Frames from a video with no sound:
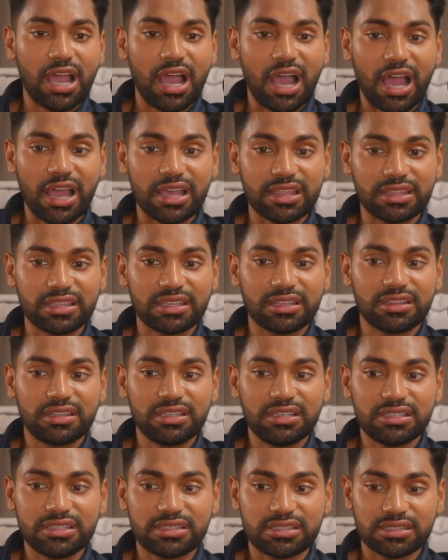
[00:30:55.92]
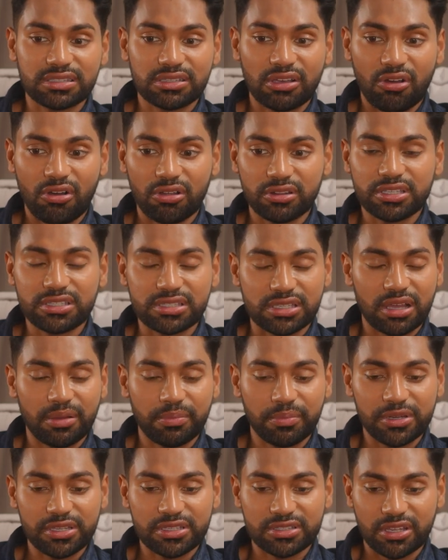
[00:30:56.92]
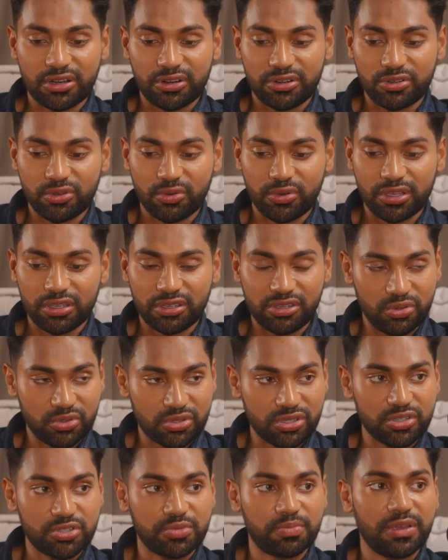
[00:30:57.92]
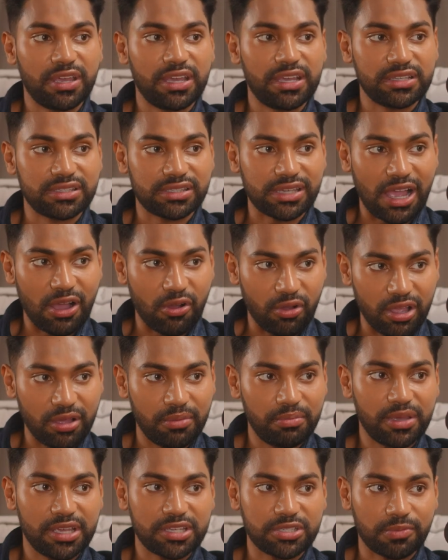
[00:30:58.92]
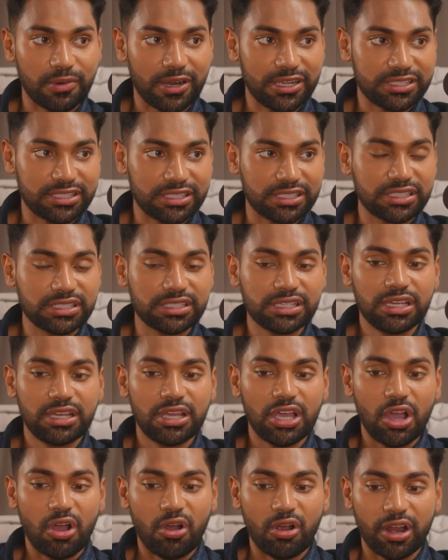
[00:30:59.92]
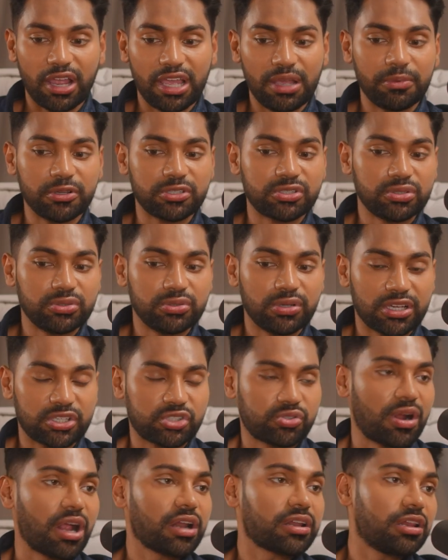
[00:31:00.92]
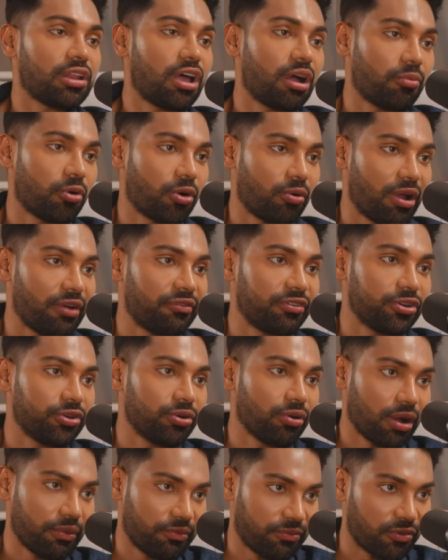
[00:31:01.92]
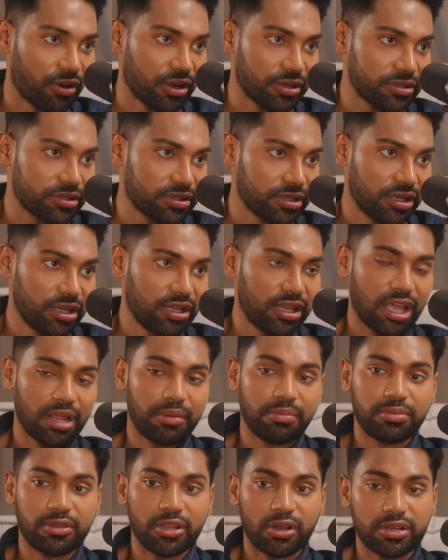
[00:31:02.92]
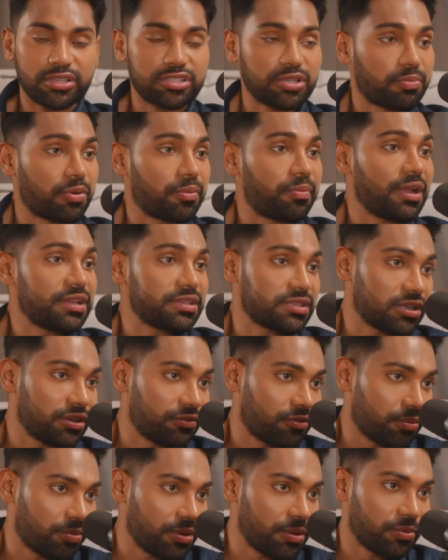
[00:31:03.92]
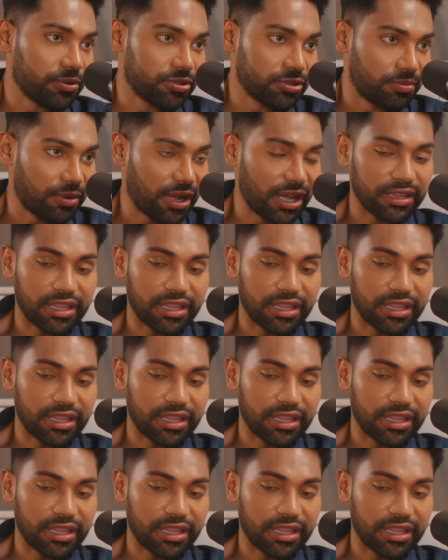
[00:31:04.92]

I think all these companies that are doing usage-based, outcome-based pricing are able to extract a lot more revenue upfront. And there is a propensity for people to buy